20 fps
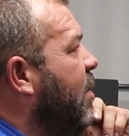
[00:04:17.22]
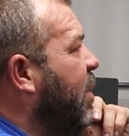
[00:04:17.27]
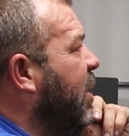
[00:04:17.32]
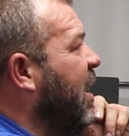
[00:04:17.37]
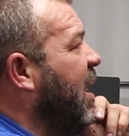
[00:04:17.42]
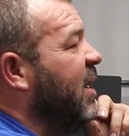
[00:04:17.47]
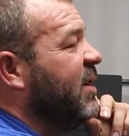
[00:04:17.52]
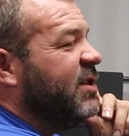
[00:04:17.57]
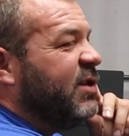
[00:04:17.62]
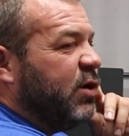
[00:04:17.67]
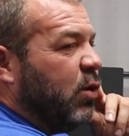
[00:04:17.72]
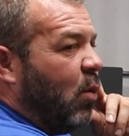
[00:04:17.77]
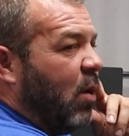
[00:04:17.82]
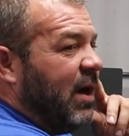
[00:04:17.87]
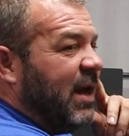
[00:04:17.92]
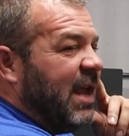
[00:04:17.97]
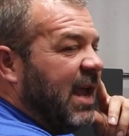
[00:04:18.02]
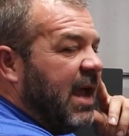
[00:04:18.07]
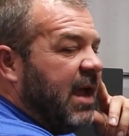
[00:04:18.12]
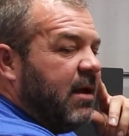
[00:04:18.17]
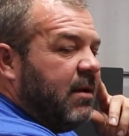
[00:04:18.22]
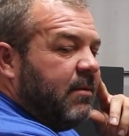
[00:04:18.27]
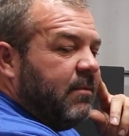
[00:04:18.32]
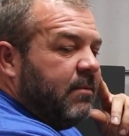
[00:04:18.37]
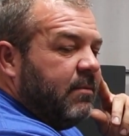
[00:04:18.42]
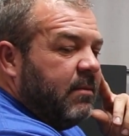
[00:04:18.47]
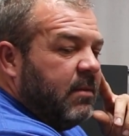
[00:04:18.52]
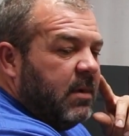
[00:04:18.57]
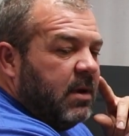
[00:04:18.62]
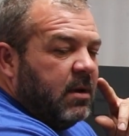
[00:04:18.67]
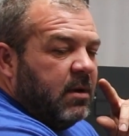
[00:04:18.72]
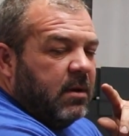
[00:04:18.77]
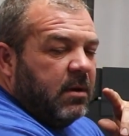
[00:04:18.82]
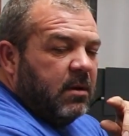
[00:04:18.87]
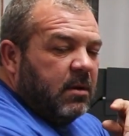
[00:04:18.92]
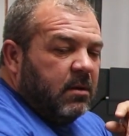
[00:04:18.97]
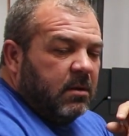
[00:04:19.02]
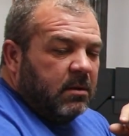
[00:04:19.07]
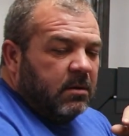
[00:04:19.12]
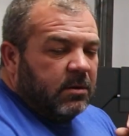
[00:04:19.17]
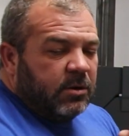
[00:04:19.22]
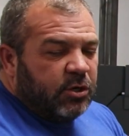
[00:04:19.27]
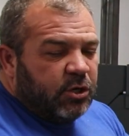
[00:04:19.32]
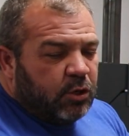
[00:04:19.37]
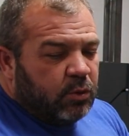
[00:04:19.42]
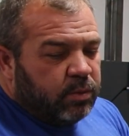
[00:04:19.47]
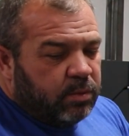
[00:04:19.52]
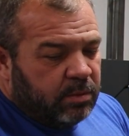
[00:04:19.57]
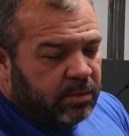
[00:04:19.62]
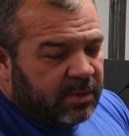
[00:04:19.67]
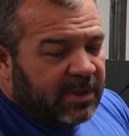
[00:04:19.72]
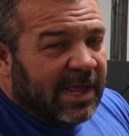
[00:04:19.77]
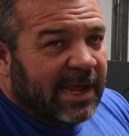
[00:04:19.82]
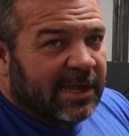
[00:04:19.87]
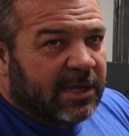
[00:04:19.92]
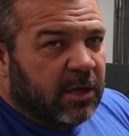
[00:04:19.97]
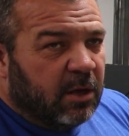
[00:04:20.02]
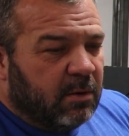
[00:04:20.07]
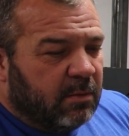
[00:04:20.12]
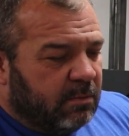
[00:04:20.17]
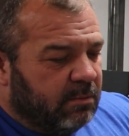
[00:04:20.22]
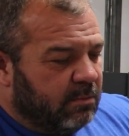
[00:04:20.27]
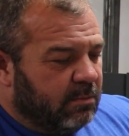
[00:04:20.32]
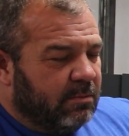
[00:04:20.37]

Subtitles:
plus 28. Thank you.